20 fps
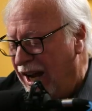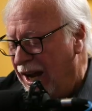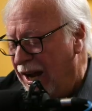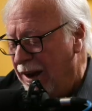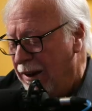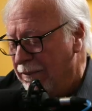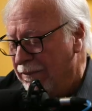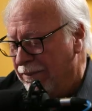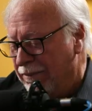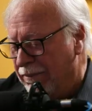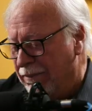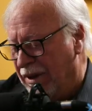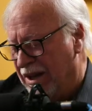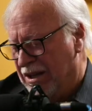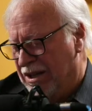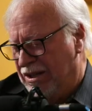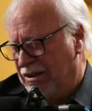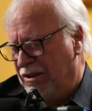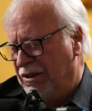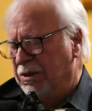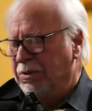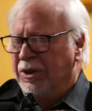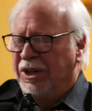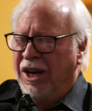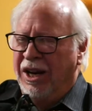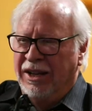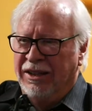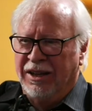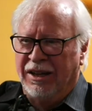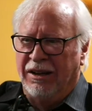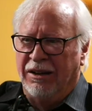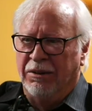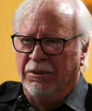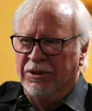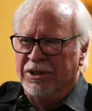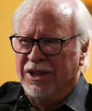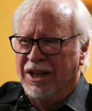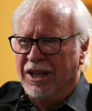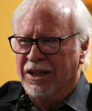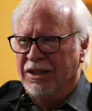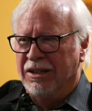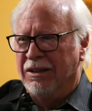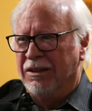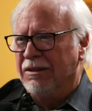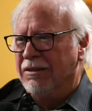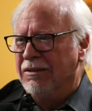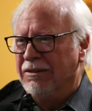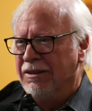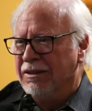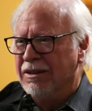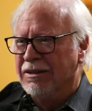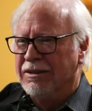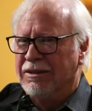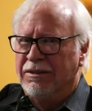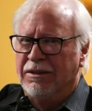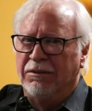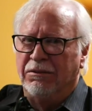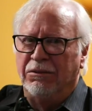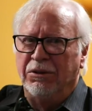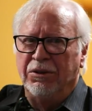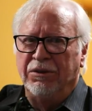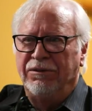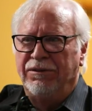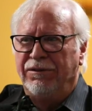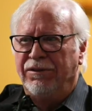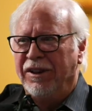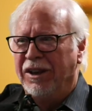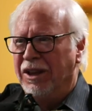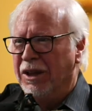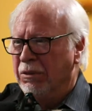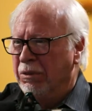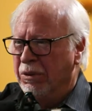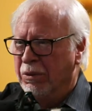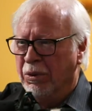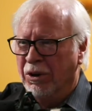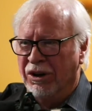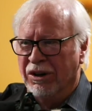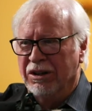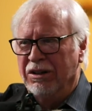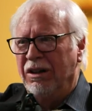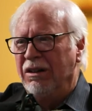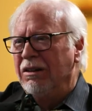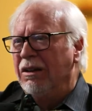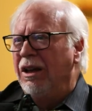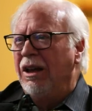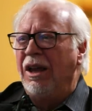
But as soon as we got there, it was like the roof fell in with work.